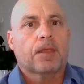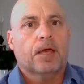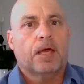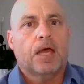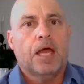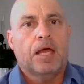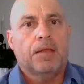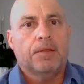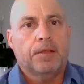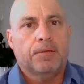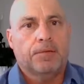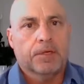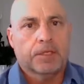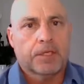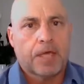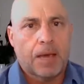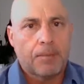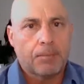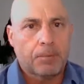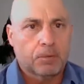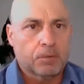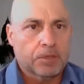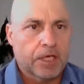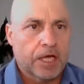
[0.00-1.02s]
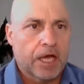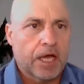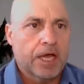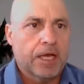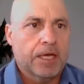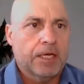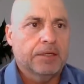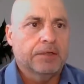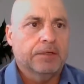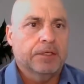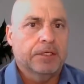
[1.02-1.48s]
and then the capital
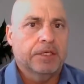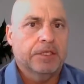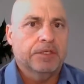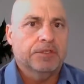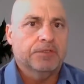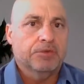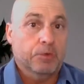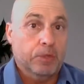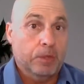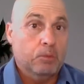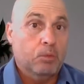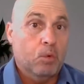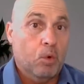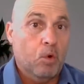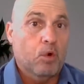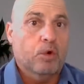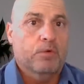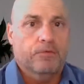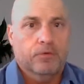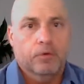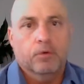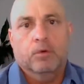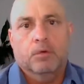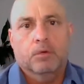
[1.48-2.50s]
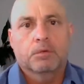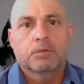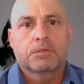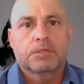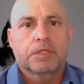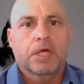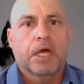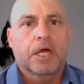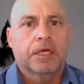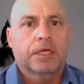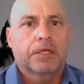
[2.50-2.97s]
gain is reward for
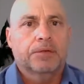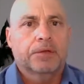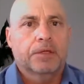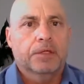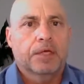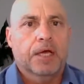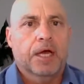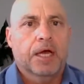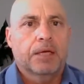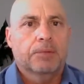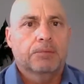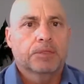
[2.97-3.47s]
staying in the game.